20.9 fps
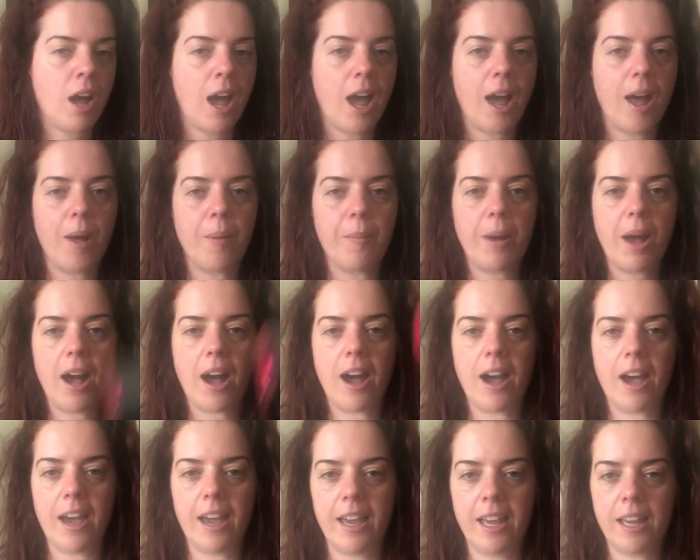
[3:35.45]

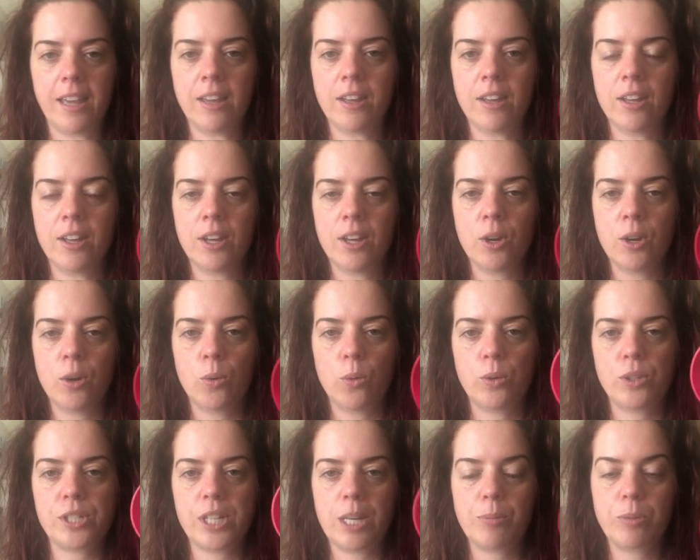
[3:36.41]
I
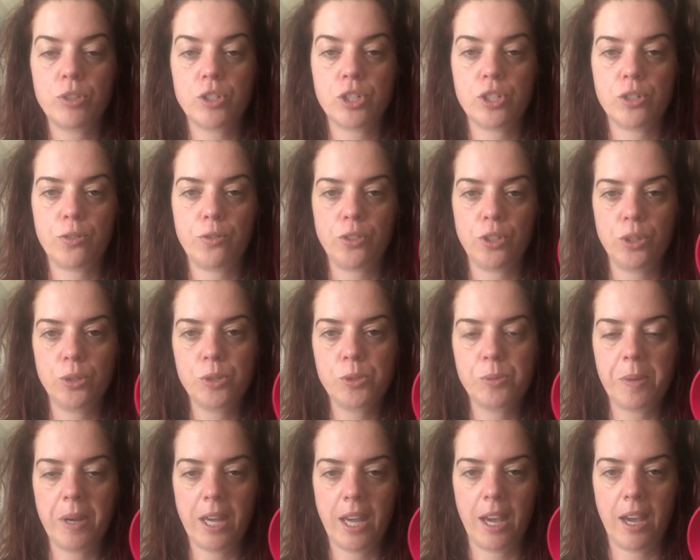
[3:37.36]
was able to diffuse
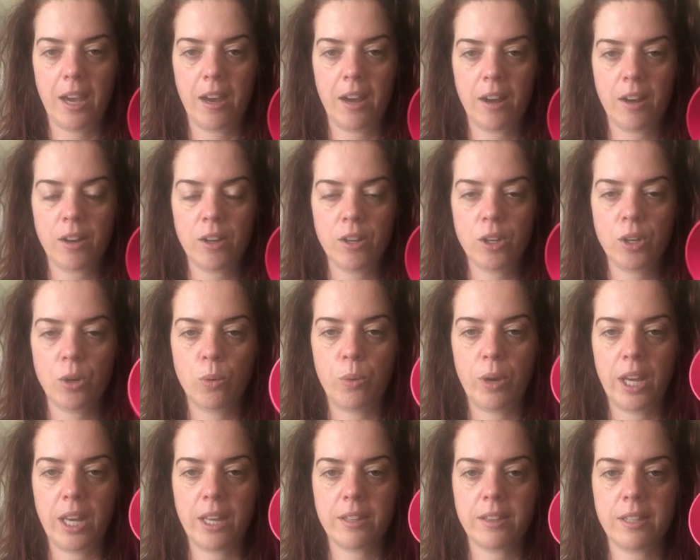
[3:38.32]
my hair
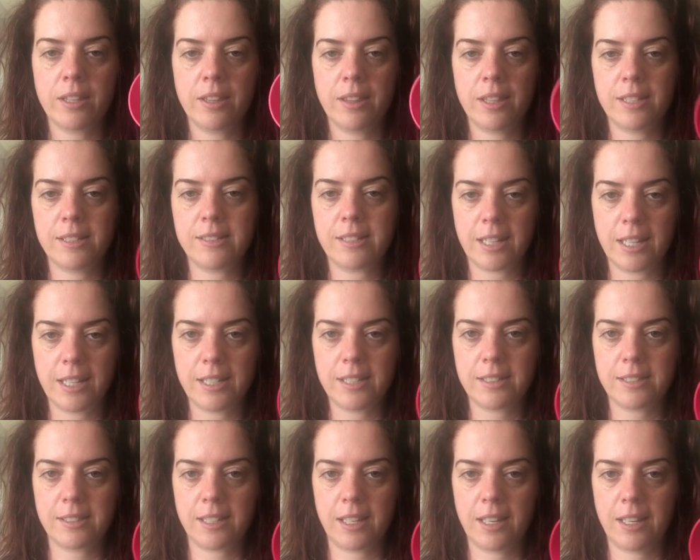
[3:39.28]
with the
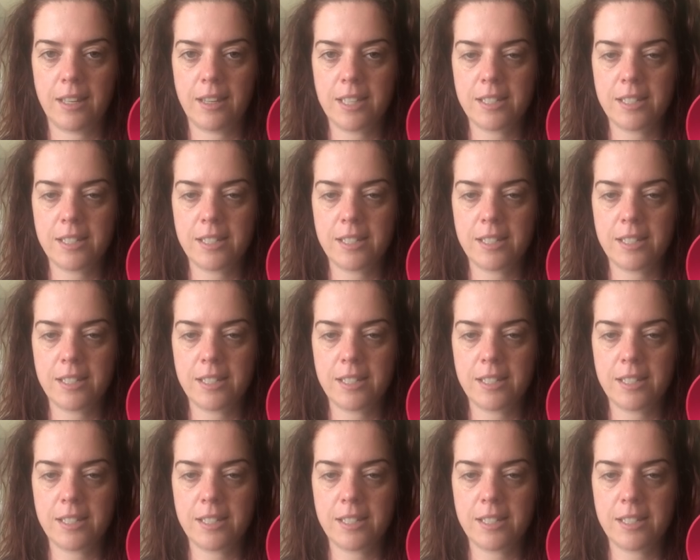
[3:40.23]
Dyson.